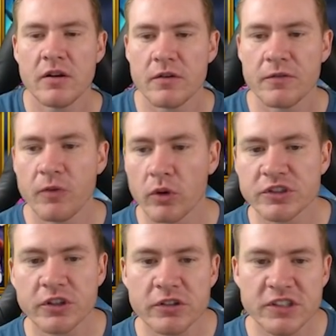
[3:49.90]
for
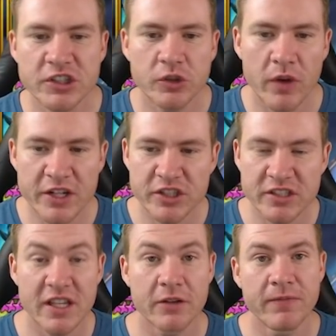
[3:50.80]
certain situations
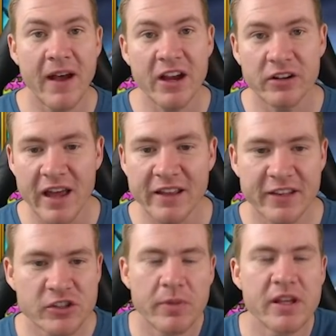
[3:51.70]
like Fire Knight,
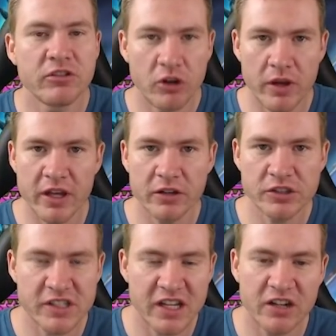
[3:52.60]
this will be a two hitter.
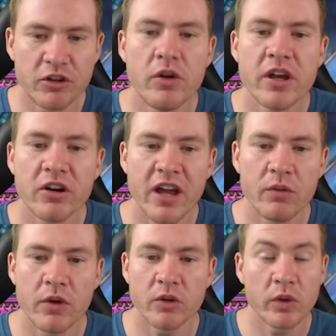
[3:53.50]
She's got a two hitter
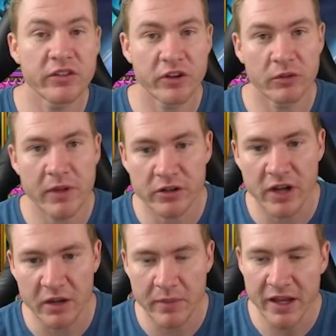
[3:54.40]
A1 with turn meter
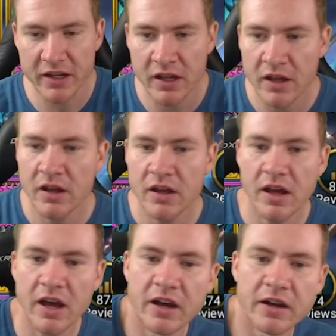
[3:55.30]
knockback.
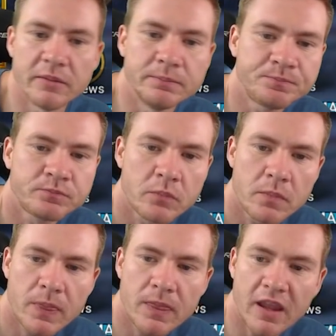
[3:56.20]
Um,
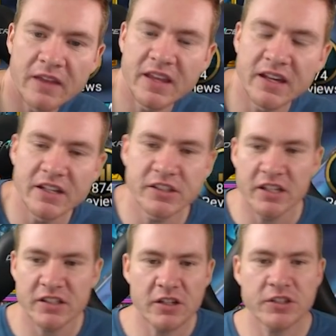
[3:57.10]
and then it's
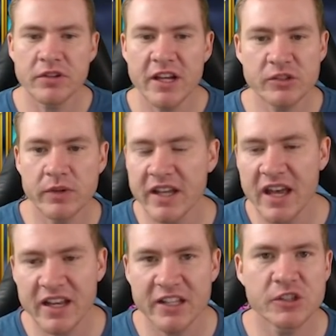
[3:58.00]
it's also nice when it
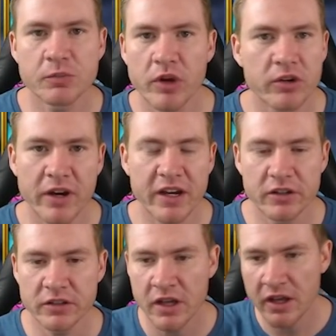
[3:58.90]
kind of gets spread
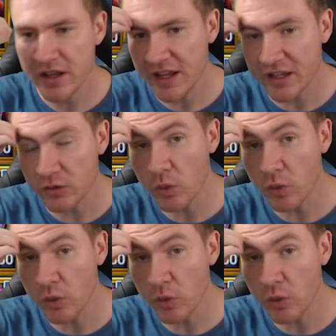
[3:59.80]
around in